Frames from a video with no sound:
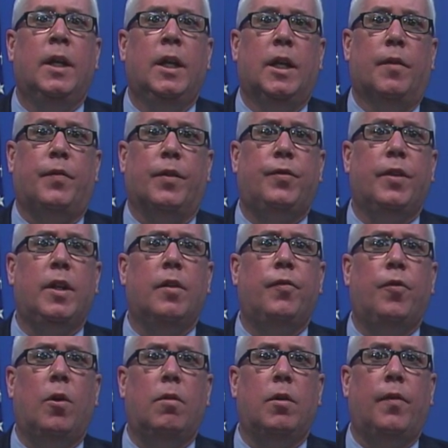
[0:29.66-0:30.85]
If the city of
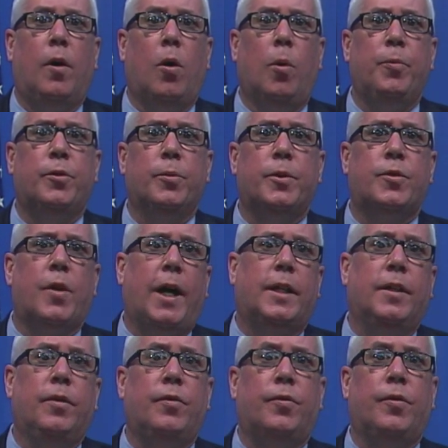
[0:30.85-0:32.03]
Fall River hopes to attract
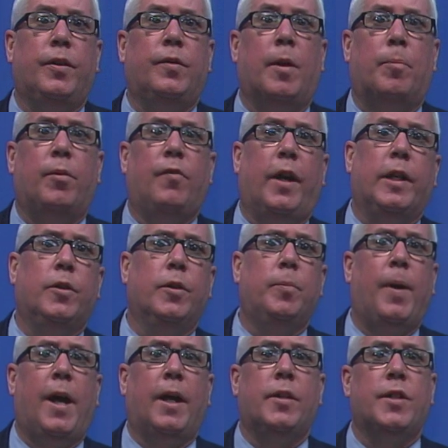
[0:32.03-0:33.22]
industries that provide good
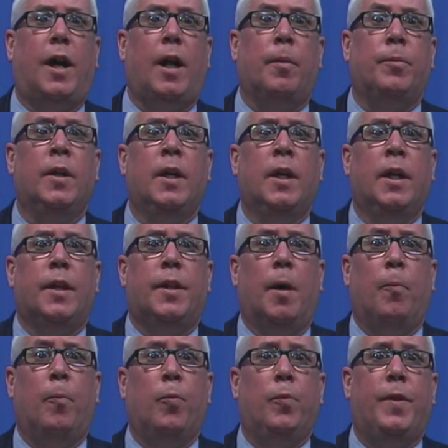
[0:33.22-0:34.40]
paying jobs,
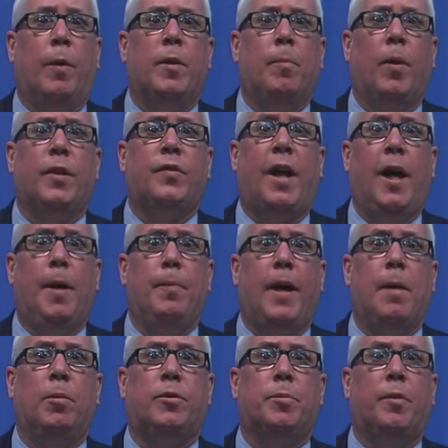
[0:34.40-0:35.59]
then, then we must be
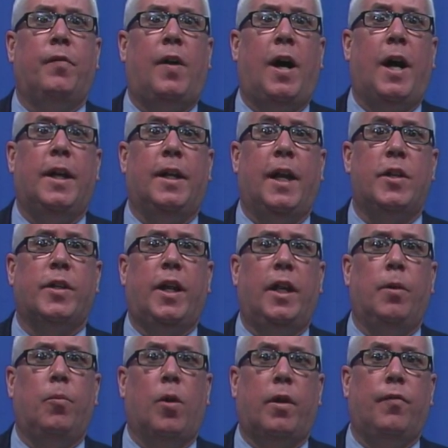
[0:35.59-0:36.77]
able to provide an
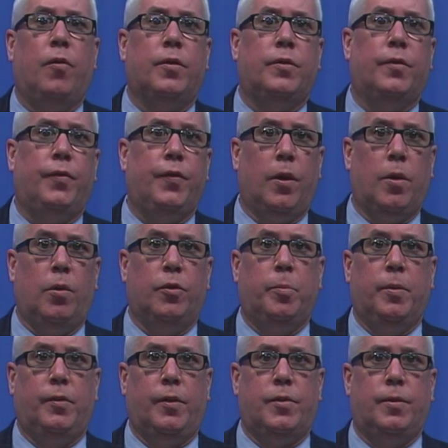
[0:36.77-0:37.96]
educated workforce to fill those
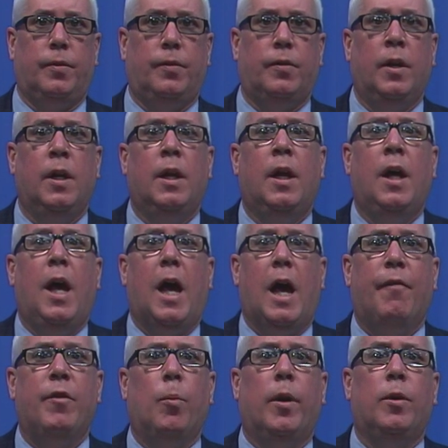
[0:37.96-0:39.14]
positions.
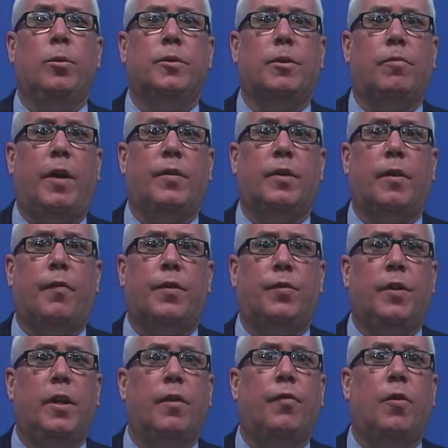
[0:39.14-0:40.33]
Everyone who is a resident of the
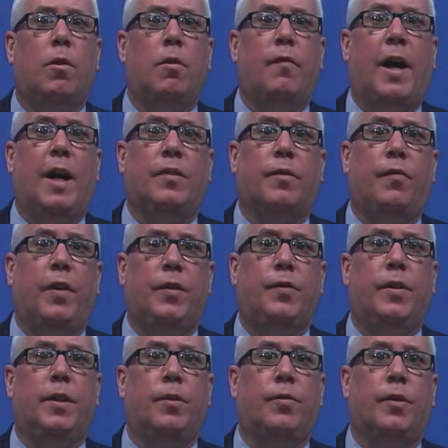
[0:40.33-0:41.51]
city of Fall River has a
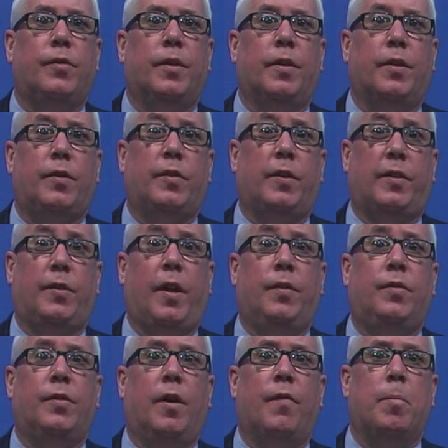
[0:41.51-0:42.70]
vested interest in the
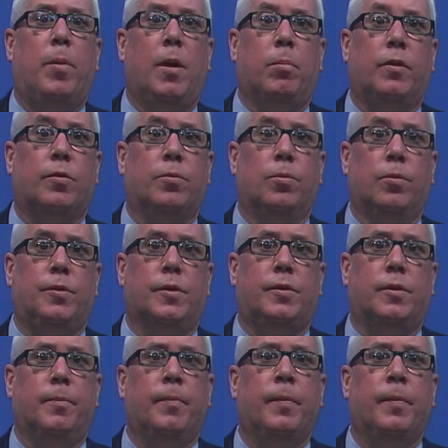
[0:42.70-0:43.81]
success of the public school system.